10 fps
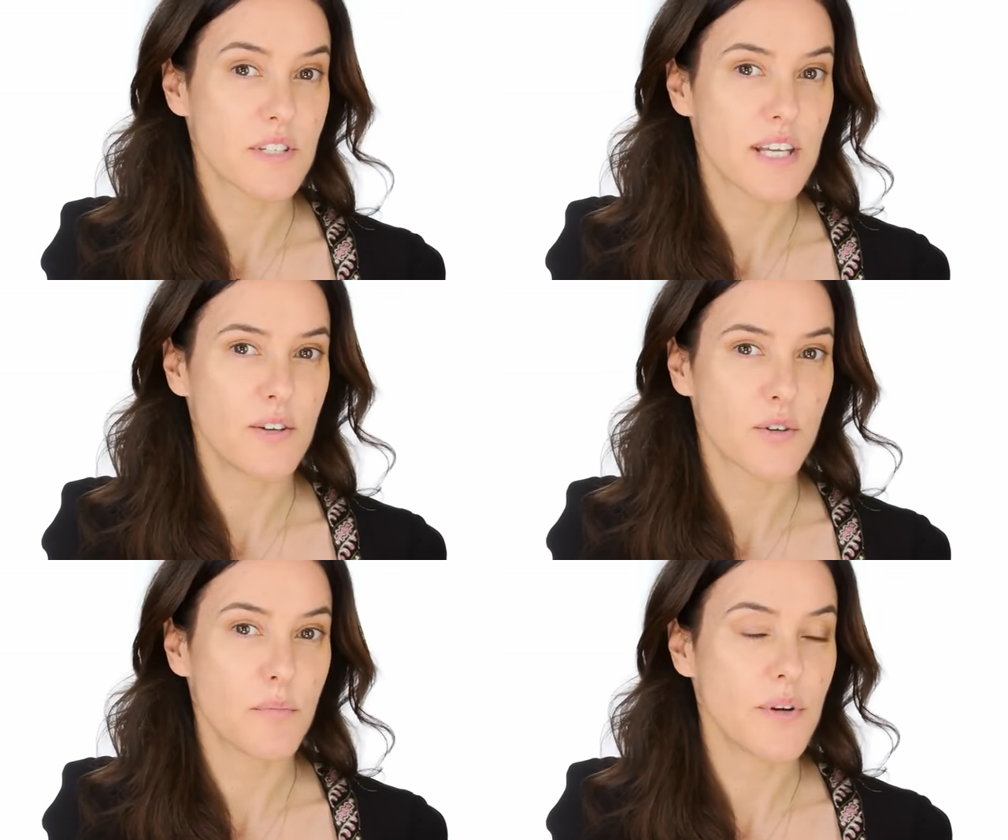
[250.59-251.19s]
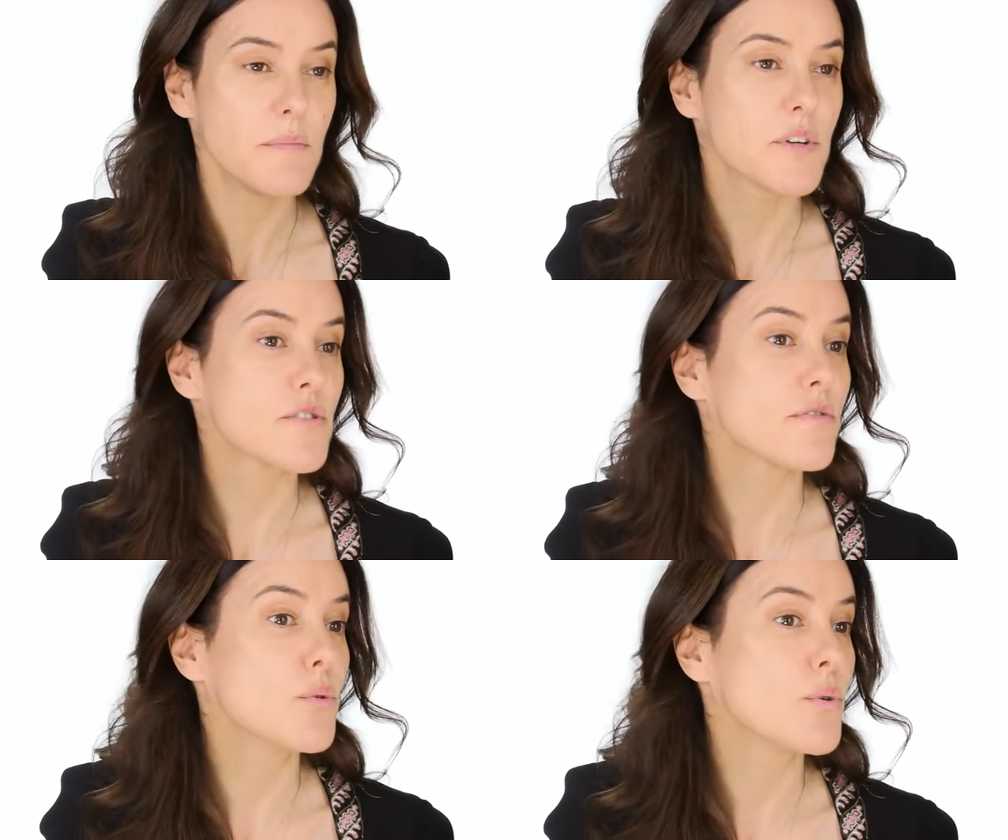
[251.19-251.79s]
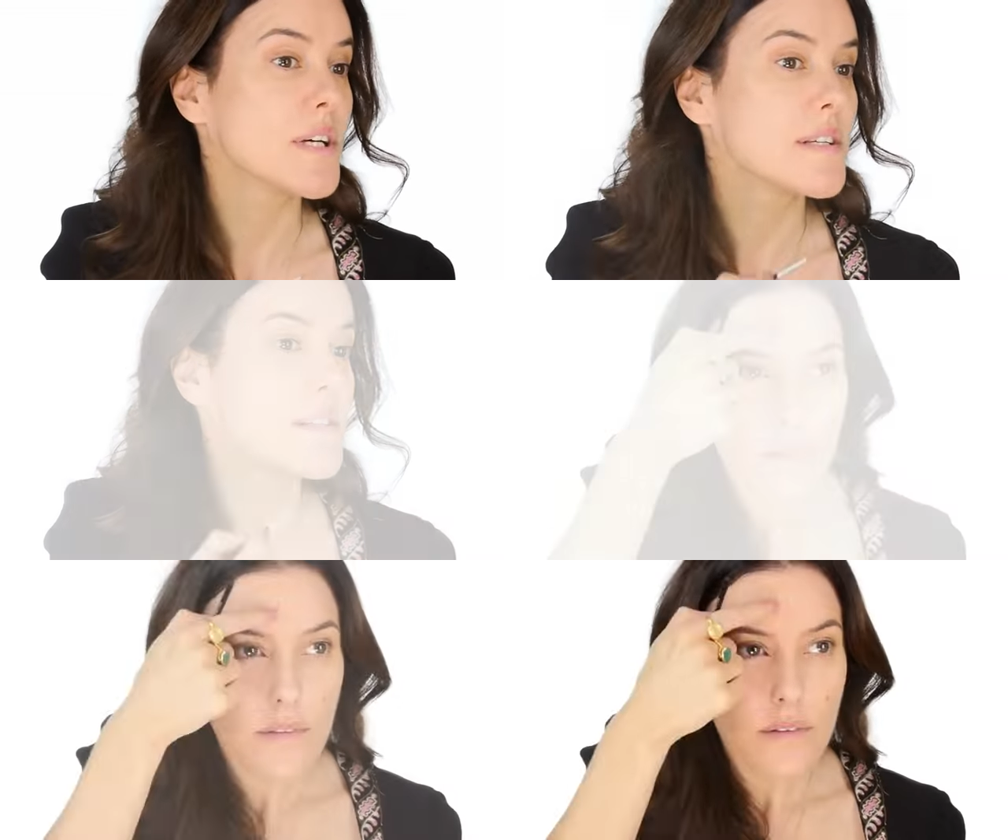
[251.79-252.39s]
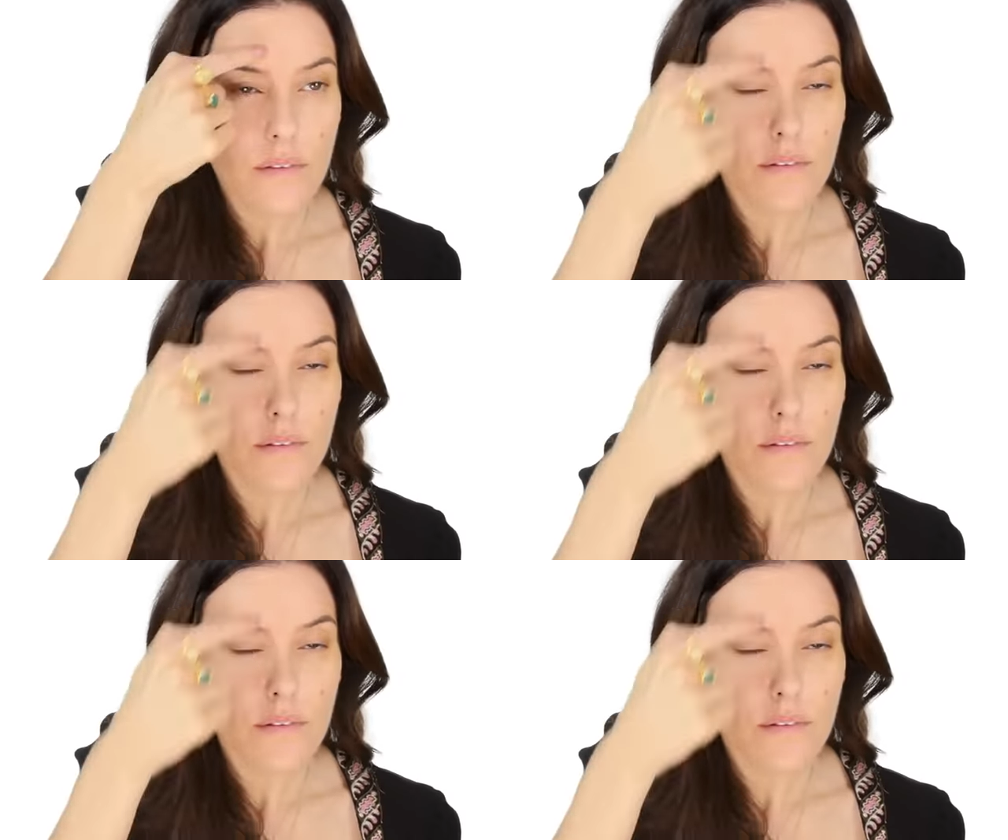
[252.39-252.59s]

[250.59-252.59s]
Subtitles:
your skin look pretty much flawless.